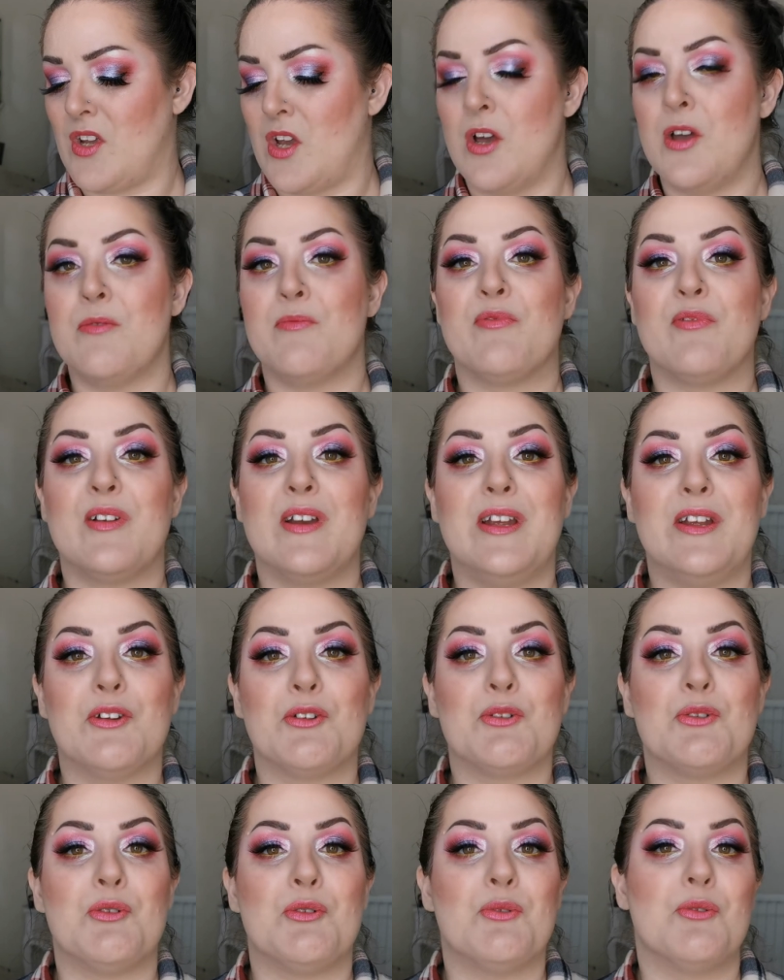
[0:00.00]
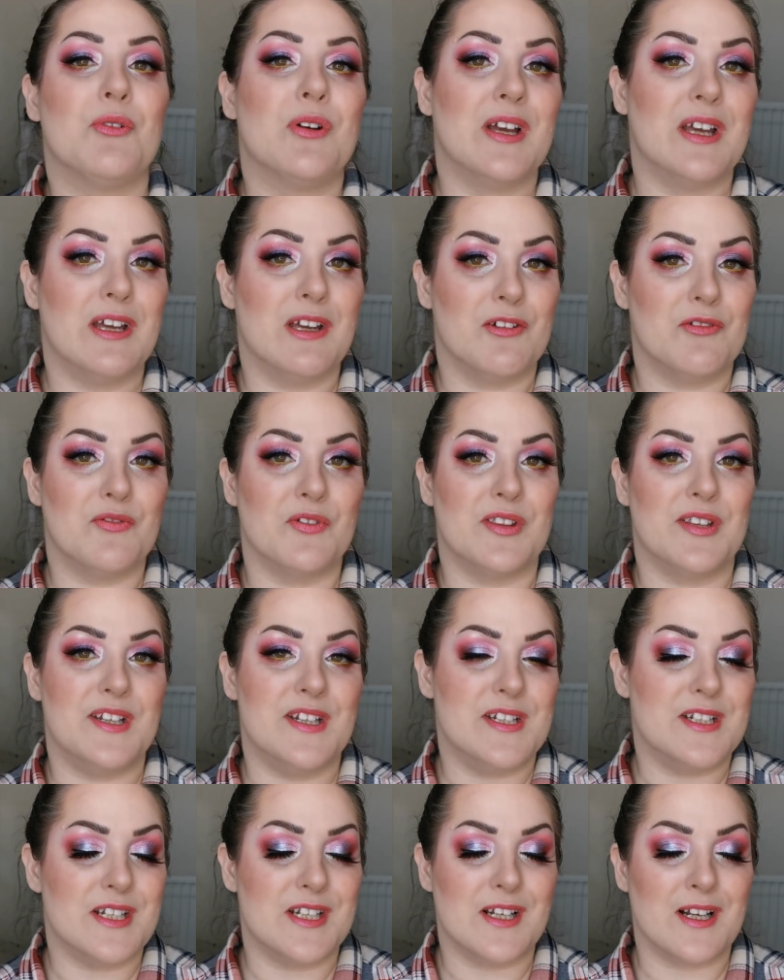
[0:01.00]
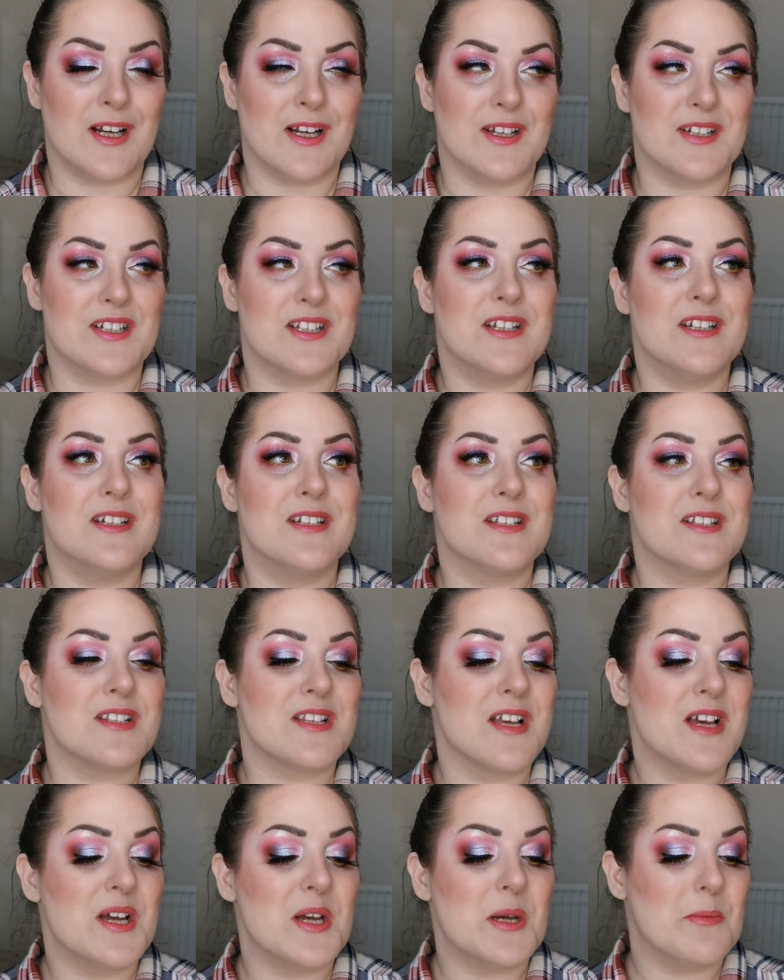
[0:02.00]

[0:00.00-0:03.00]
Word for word: hopefully you're not all here for the declutters